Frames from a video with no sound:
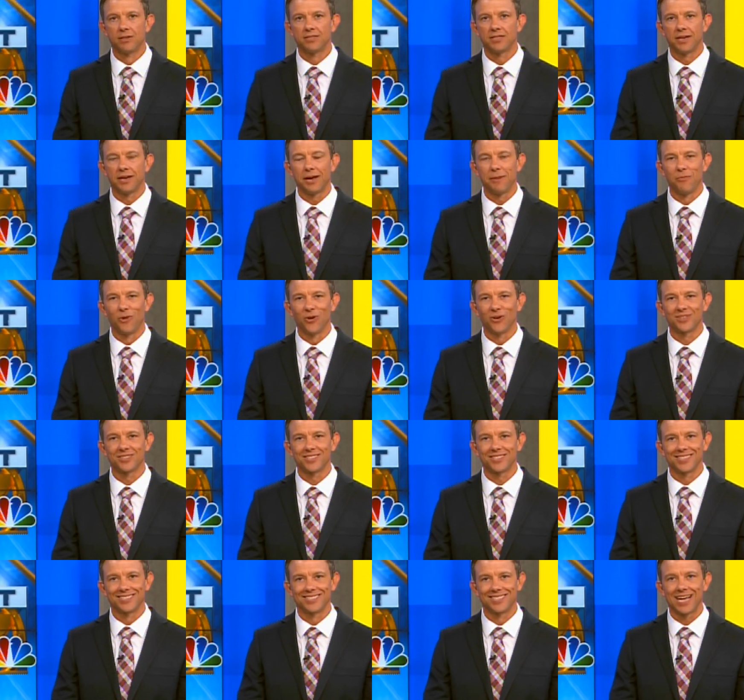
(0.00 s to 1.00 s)
Today marks
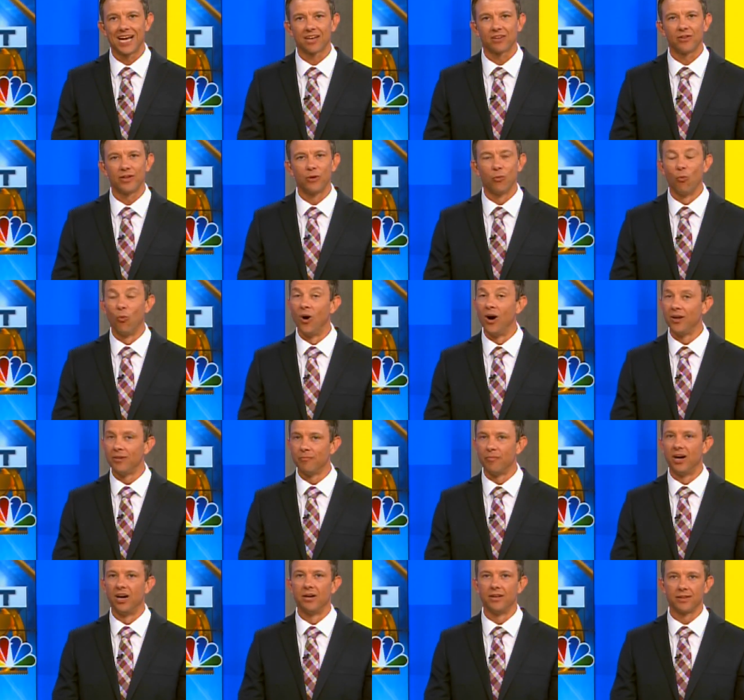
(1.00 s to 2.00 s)
exactly one
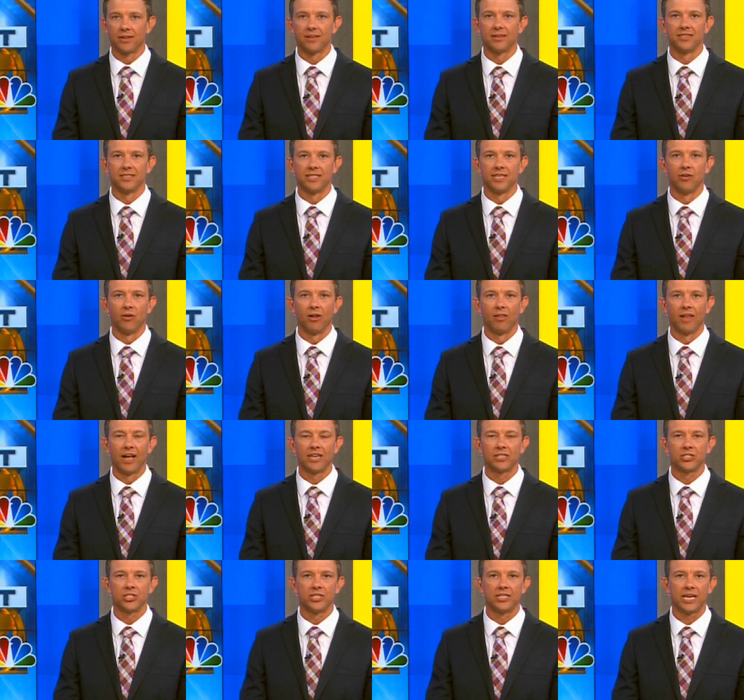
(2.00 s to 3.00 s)
month until
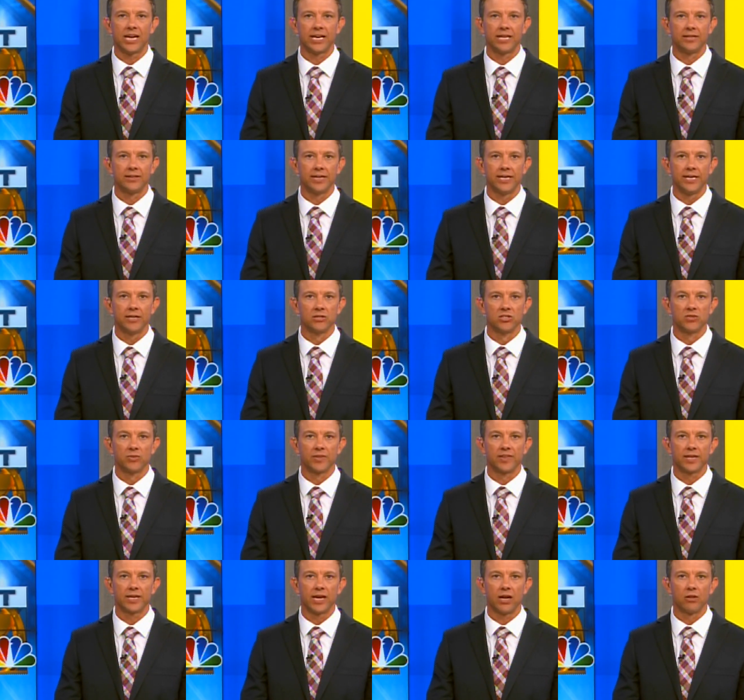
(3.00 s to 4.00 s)
Election Day, and leaders with the
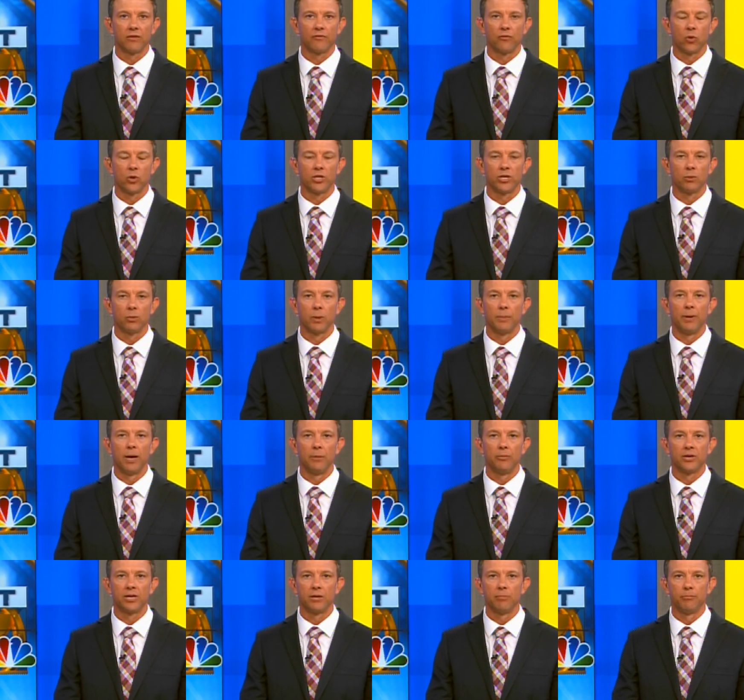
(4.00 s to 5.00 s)
California
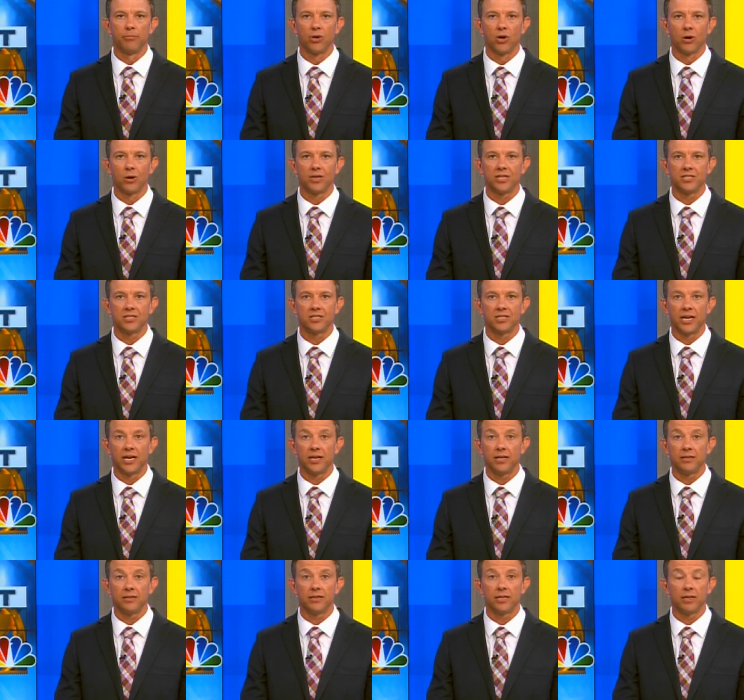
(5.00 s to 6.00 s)
Republican Party say
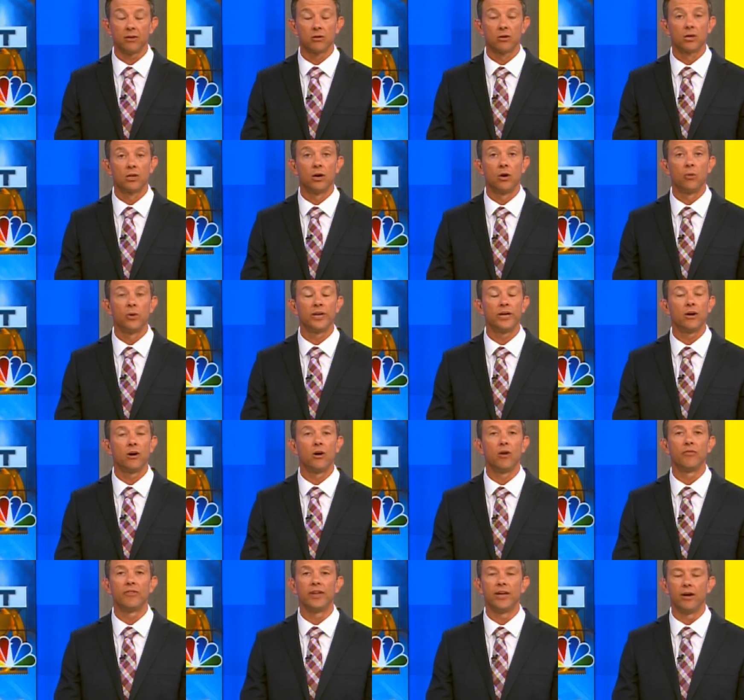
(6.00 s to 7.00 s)
they're going on
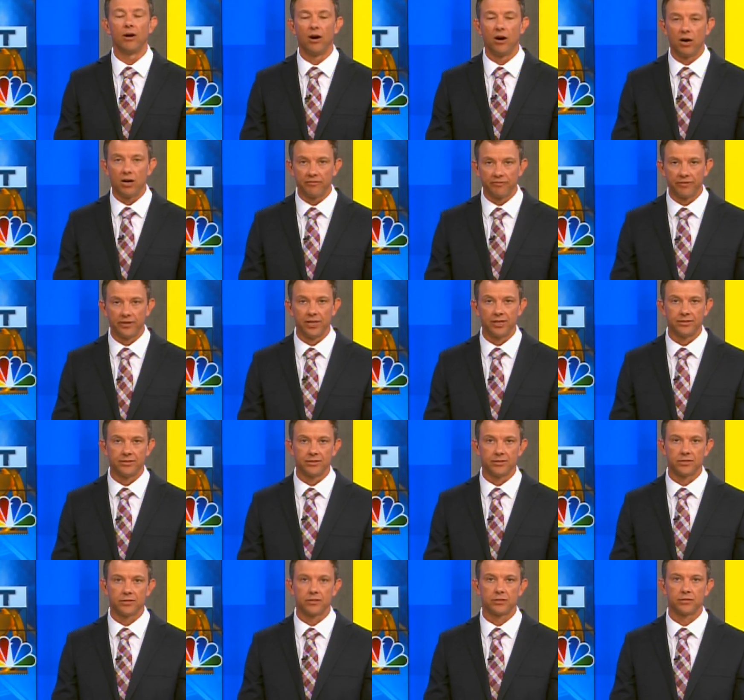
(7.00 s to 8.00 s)
the
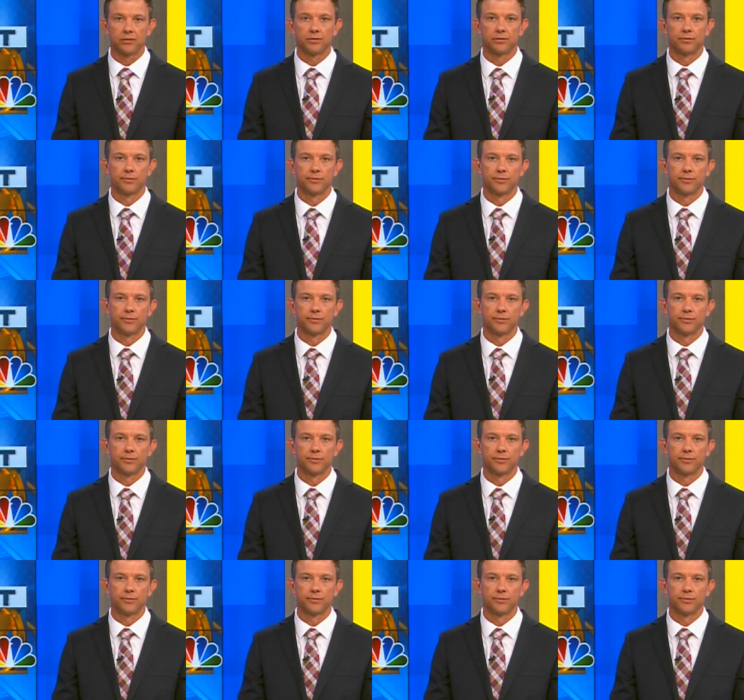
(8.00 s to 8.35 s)
offense.